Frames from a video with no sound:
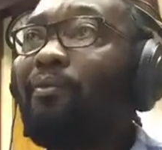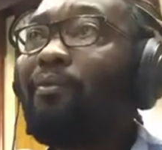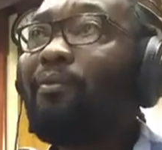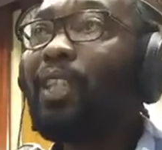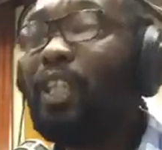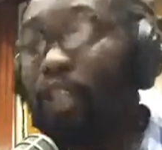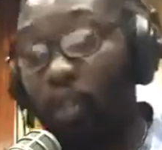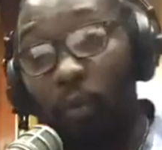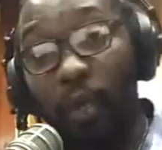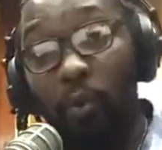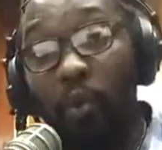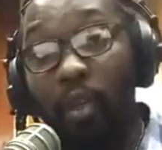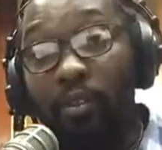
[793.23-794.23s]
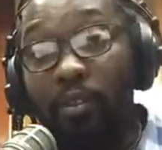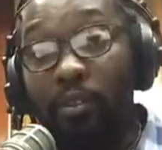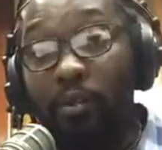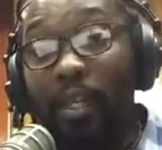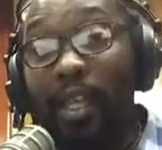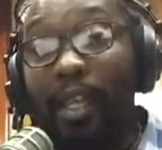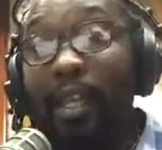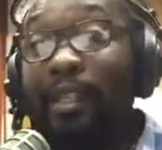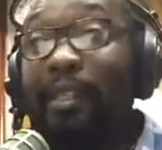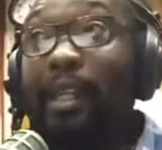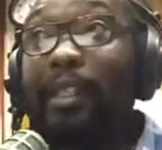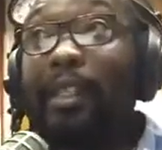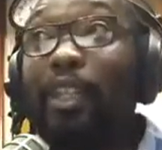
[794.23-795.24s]
You know when one? Well,
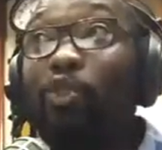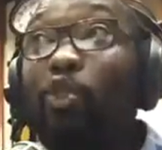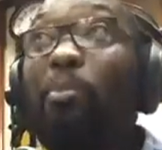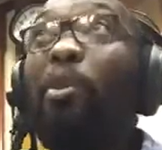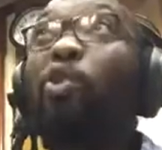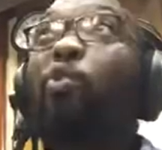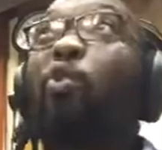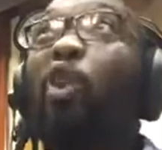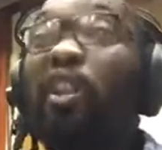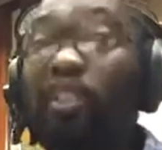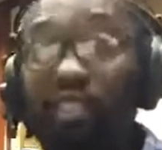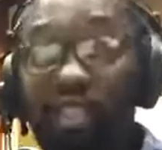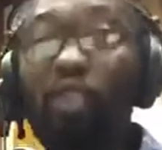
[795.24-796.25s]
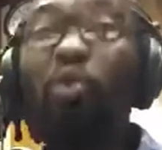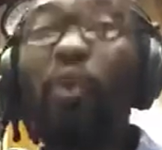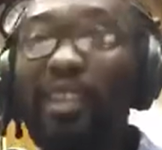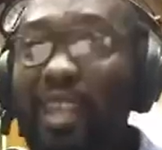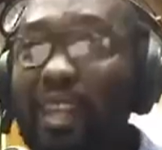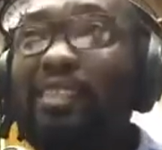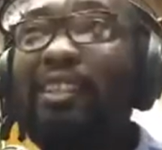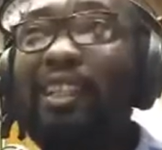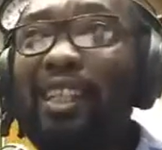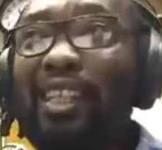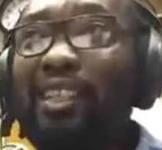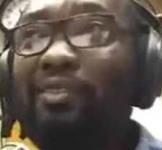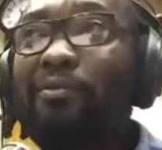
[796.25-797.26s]
I know about one. You know when that is
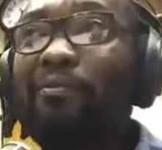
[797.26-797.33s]
clean?